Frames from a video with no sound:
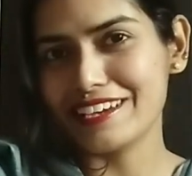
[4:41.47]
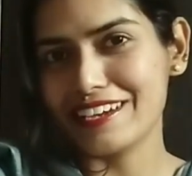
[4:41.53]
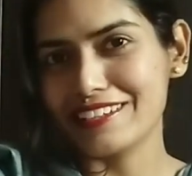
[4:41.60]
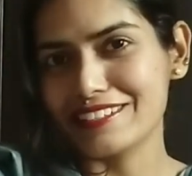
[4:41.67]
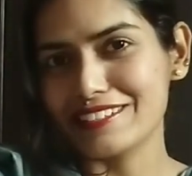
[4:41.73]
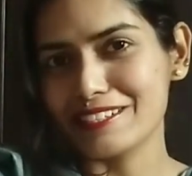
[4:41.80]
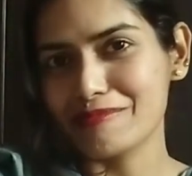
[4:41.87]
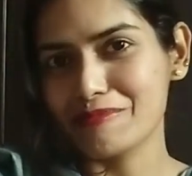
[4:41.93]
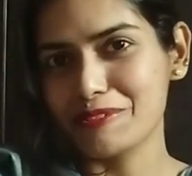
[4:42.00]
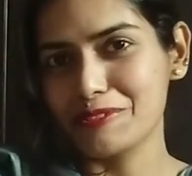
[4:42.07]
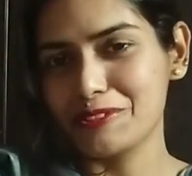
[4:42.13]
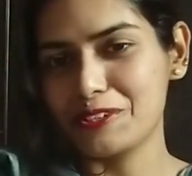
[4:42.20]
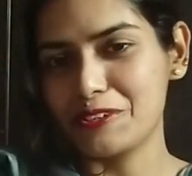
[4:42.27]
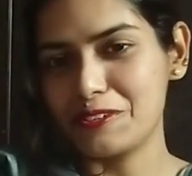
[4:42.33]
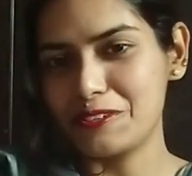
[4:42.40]
has some
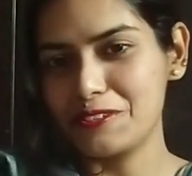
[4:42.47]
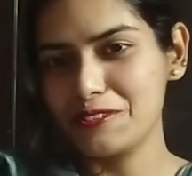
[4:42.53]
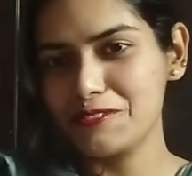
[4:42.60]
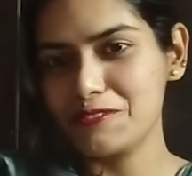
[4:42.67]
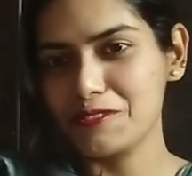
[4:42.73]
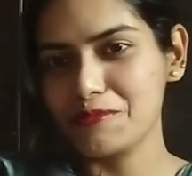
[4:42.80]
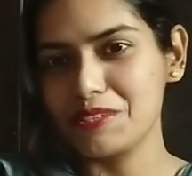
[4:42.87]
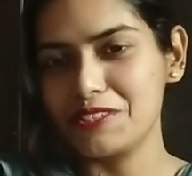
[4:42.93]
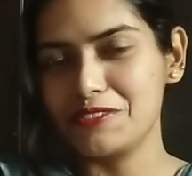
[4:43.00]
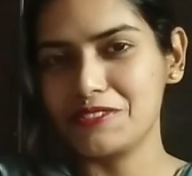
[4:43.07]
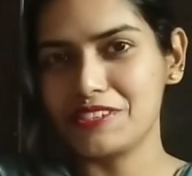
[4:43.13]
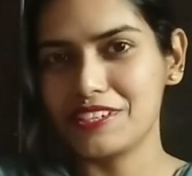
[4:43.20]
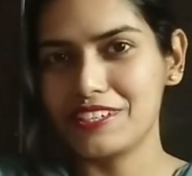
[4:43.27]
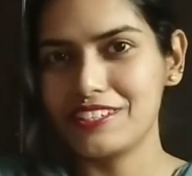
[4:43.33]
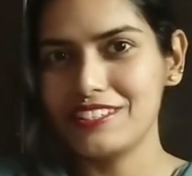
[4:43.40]
good corns for me to
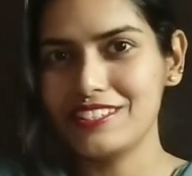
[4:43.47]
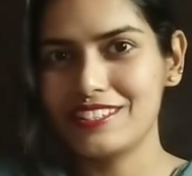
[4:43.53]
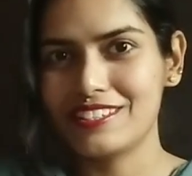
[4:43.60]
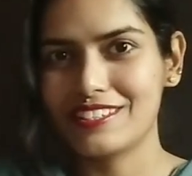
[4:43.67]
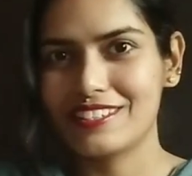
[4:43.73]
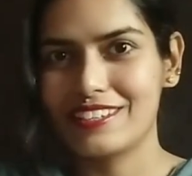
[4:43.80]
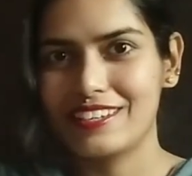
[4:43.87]
taste.